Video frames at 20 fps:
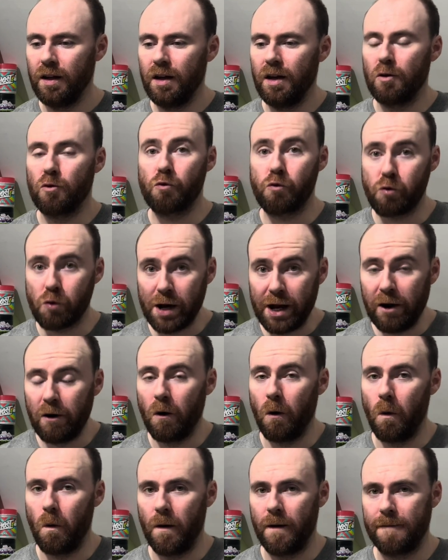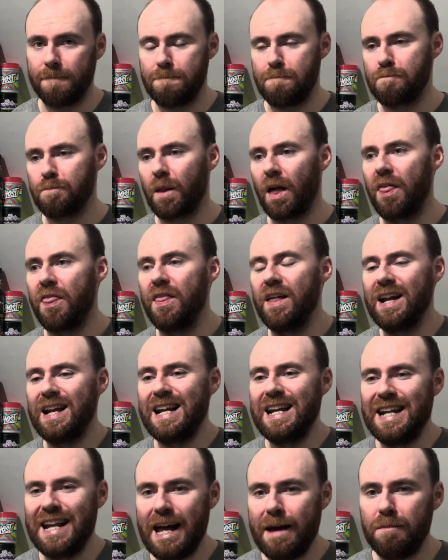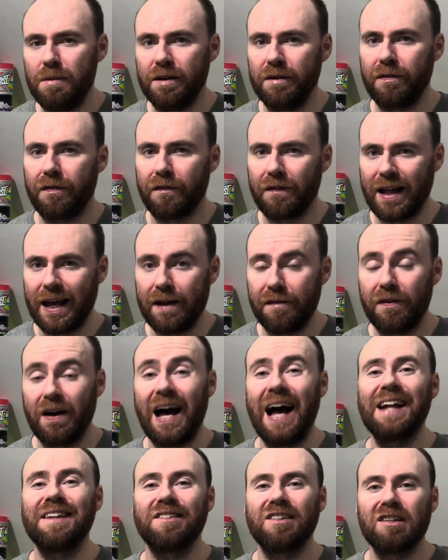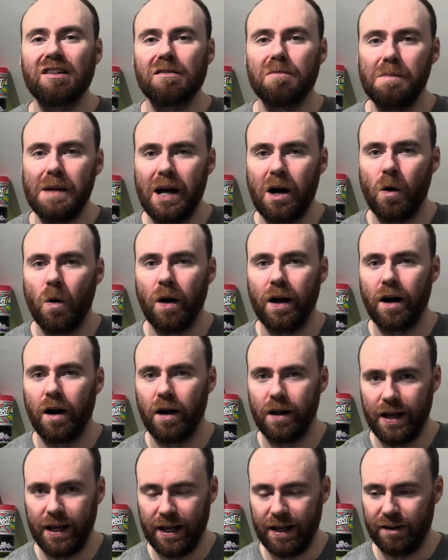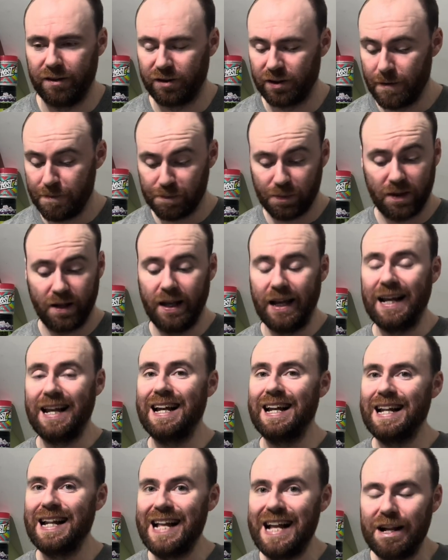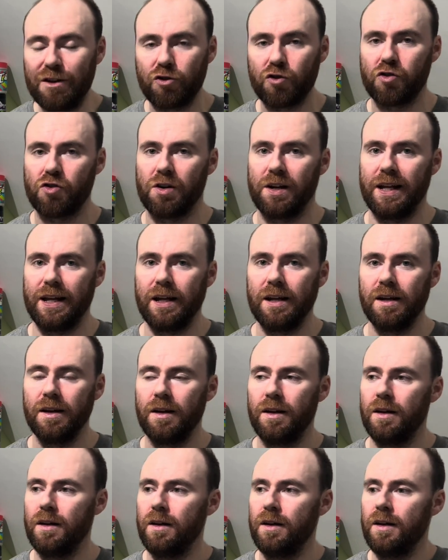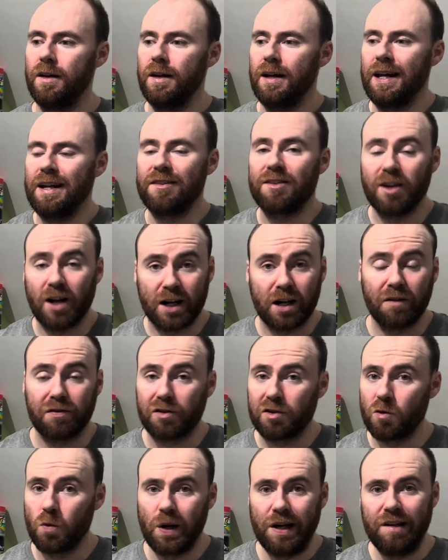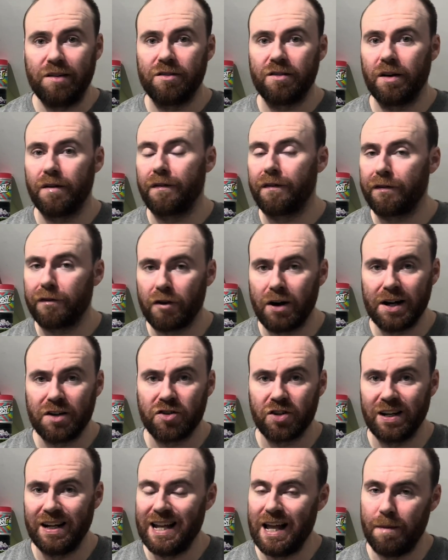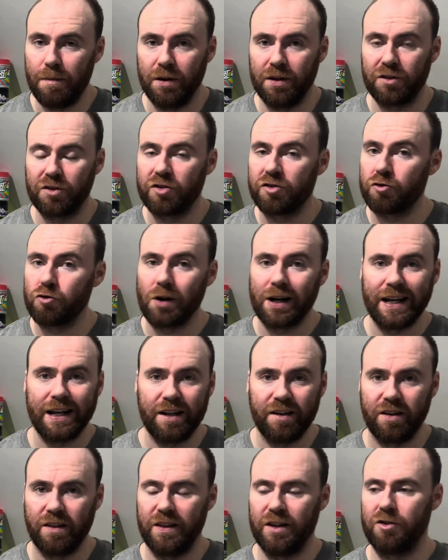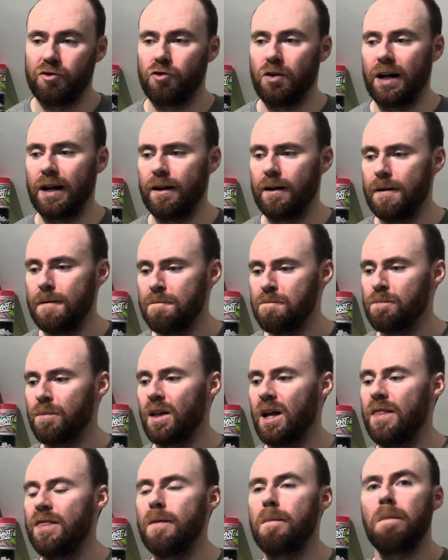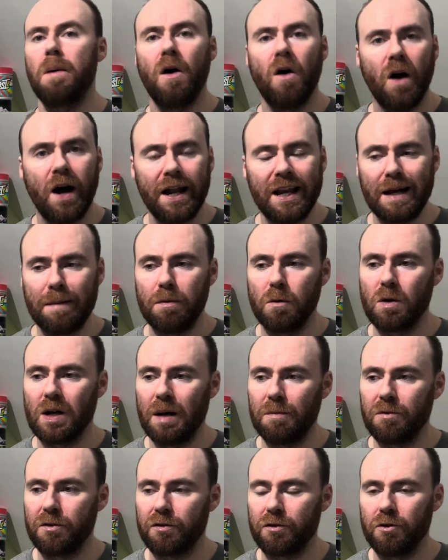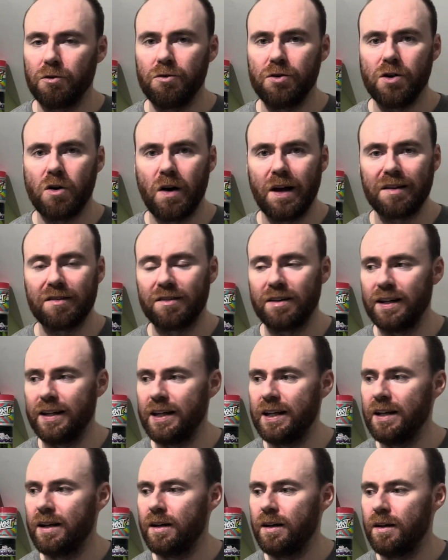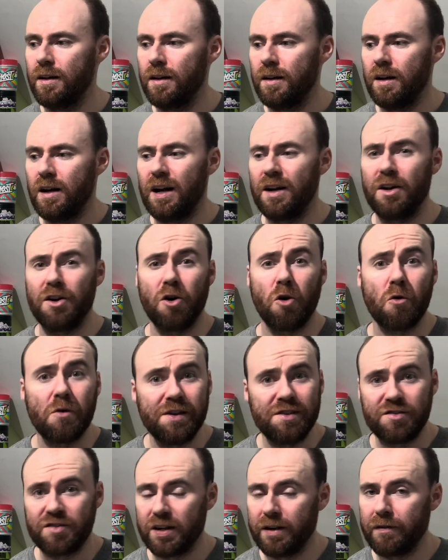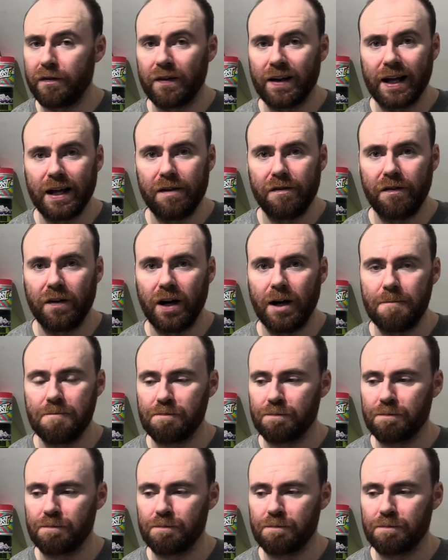real the lemon flavour and smell is. It literally is like I've squeezed fresh lemon straight into this drink. And the pineapple comes through nicely and an orangey flavour.